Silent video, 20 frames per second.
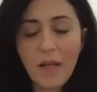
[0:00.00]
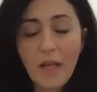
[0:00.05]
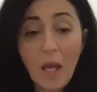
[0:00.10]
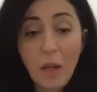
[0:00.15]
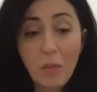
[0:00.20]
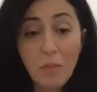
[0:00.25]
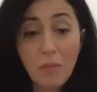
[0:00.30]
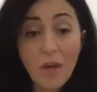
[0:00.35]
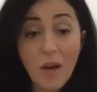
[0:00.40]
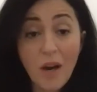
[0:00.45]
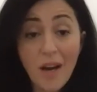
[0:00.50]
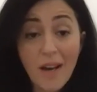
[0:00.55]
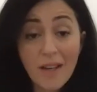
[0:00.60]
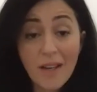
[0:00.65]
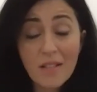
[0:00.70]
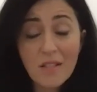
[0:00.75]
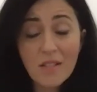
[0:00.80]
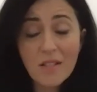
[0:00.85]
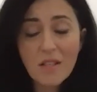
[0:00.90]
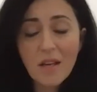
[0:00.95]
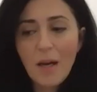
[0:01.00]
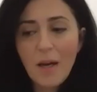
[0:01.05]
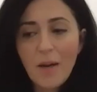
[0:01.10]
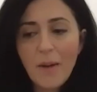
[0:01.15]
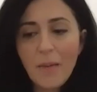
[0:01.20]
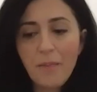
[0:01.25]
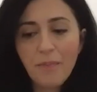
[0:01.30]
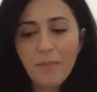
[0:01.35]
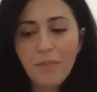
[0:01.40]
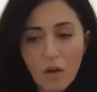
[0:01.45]

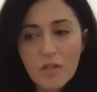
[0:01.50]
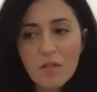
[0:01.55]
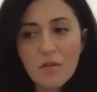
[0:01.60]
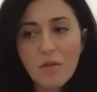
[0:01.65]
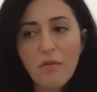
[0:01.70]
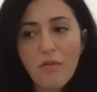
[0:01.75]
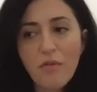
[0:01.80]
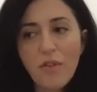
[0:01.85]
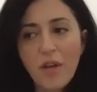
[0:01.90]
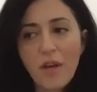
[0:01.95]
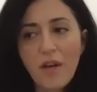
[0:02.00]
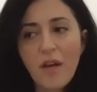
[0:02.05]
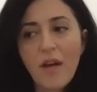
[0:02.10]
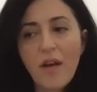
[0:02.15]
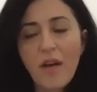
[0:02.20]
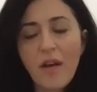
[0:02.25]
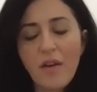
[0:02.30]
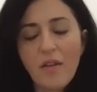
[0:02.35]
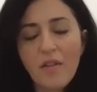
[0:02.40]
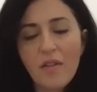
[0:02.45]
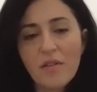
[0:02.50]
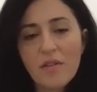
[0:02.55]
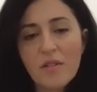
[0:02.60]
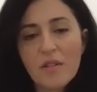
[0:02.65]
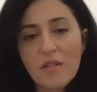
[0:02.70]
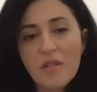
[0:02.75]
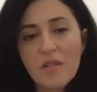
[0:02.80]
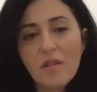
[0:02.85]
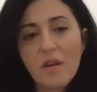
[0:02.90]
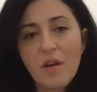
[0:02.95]
KPIs because of
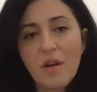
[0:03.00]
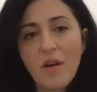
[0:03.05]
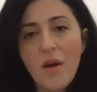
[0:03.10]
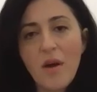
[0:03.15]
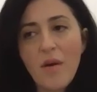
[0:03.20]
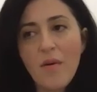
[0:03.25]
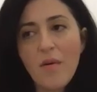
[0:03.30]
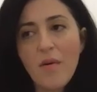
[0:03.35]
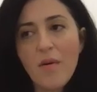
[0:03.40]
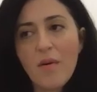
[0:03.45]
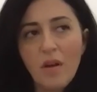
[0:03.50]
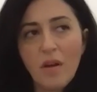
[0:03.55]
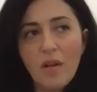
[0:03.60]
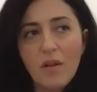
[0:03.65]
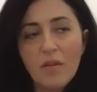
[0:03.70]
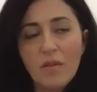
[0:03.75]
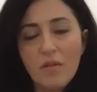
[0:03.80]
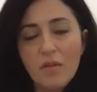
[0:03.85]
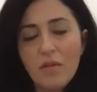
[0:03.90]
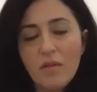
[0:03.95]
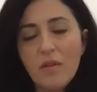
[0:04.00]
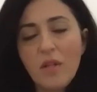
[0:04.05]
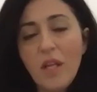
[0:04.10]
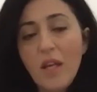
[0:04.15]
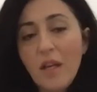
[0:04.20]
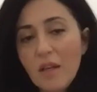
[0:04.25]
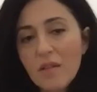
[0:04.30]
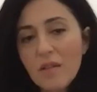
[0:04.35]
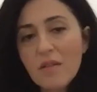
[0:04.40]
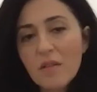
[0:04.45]
this
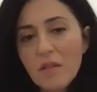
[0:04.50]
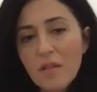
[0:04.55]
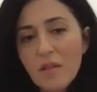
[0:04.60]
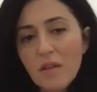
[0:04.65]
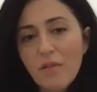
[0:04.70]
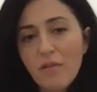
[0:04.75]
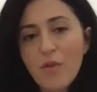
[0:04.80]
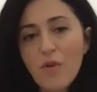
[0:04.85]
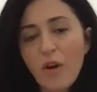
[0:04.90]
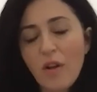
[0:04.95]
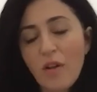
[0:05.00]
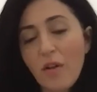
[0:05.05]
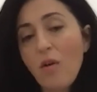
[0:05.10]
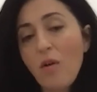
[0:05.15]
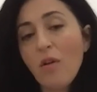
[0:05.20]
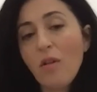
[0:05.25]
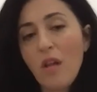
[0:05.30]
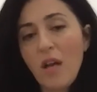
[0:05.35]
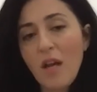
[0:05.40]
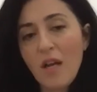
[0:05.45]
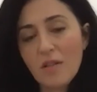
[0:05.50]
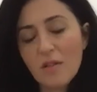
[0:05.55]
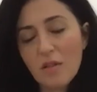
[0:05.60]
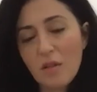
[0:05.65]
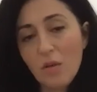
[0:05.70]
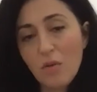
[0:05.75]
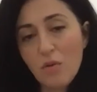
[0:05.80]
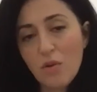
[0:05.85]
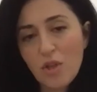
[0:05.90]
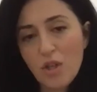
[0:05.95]
need for an online
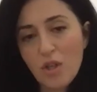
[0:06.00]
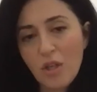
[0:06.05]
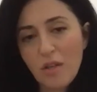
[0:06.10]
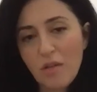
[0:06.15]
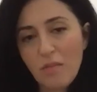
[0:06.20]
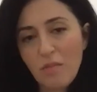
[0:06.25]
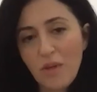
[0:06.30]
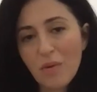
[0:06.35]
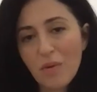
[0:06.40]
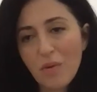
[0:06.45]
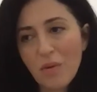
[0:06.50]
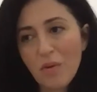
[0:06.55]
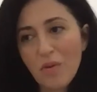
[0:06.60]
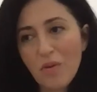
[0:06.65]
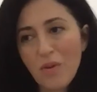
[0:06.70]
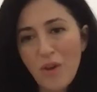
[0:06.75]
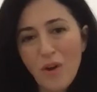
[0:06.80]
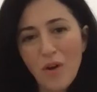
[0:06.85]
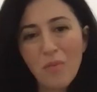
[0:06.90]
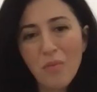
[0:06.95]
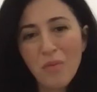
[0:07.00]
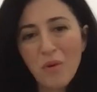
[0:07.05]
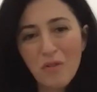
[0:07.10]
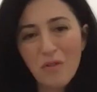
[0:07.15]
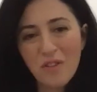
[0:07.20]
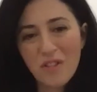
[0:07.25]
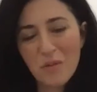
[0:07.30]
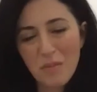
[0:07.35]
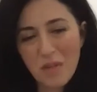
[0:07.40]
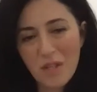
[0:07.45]
solution. People don't
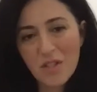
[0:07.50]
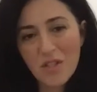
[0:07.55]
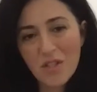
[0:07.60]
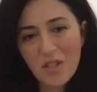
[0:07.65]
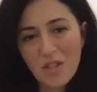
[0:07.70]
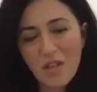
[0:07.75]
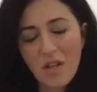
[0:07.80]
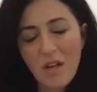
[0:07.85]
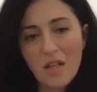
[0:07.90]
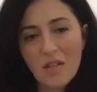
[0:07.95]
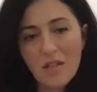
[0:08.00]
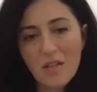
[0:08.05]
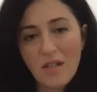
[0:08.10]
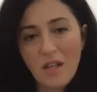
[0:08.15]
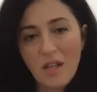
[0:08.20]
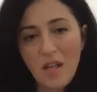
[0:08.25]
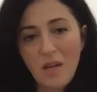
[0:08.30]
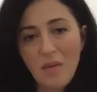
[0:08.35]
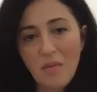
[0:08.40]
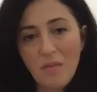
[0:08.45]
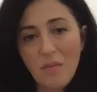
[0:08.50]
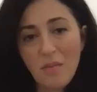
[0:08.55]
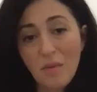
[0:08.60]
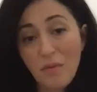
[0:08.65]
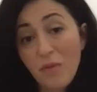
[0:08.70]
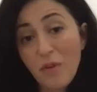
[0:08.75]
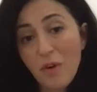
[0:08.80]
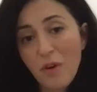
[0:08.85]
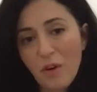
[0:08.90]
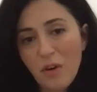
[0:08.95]
move as much as they
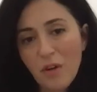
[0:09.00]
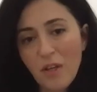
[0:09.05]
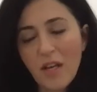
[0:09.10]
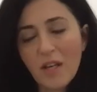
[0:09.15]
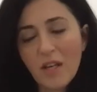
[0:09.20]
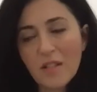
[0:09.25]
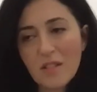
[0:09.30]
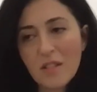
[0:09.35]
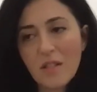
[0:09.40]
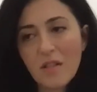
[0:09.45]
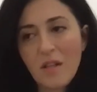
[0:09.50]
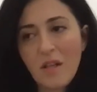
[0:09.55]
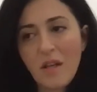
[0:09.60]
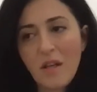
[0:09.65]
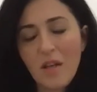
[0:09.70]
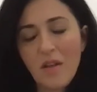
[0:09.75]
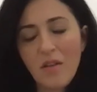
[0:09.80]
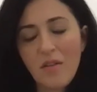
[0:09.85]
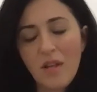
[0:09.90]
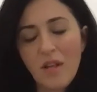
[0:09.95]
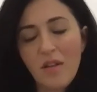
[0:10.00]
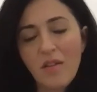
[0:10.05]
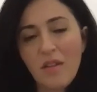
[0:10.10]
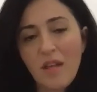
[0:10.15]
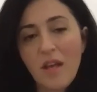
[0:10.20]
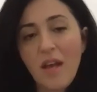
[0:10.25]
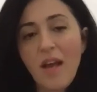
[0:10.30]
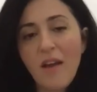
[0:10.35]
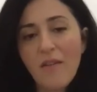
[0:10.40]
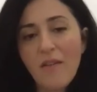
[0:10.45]
prefer, and then
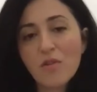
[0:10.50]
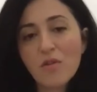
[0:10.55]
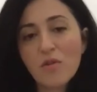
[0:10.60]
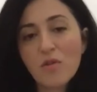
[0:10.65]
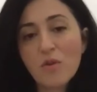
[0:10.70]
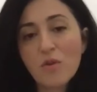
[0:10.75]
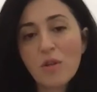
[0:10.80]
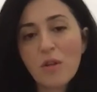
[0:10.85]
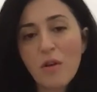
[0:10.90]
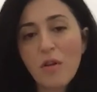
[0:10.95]
they have to do it